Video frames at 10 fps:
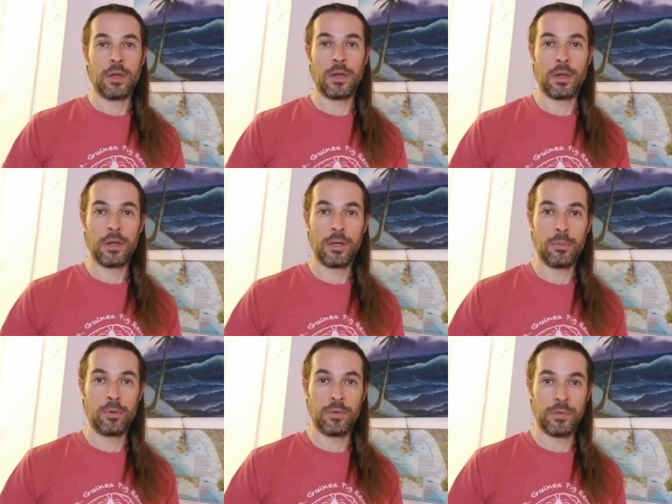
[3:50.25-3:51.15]
uh, a
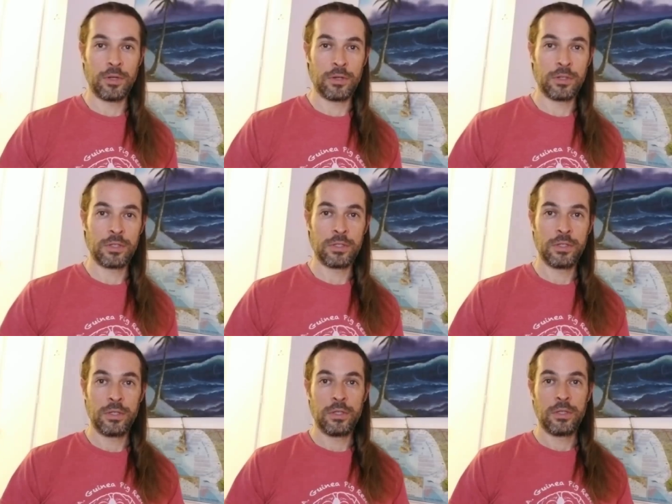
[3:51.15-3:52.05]
number of years,
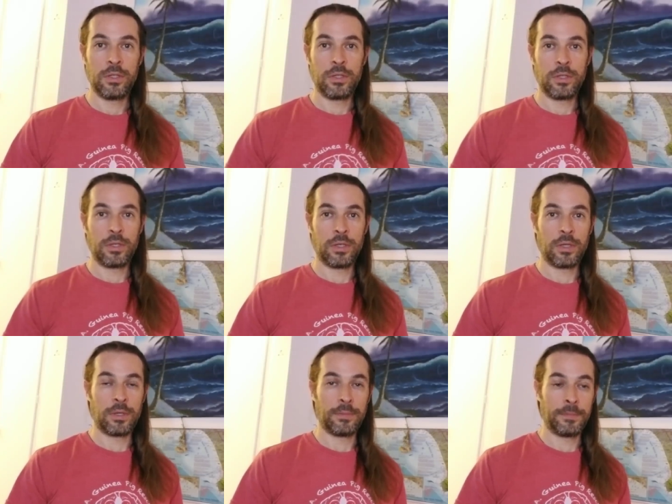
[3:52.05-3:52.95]

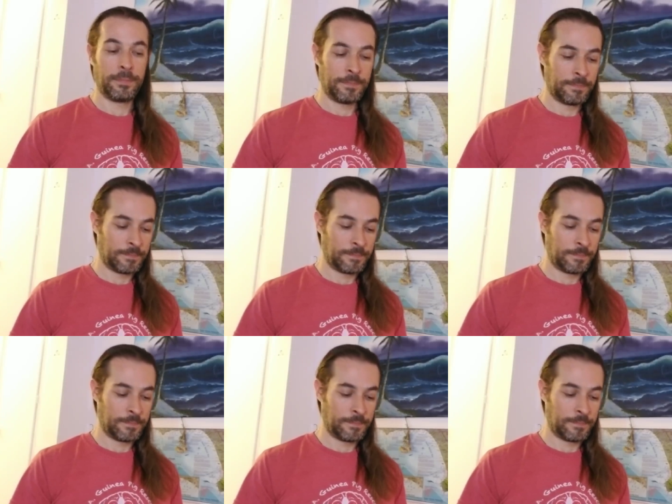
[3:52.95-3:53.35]
um,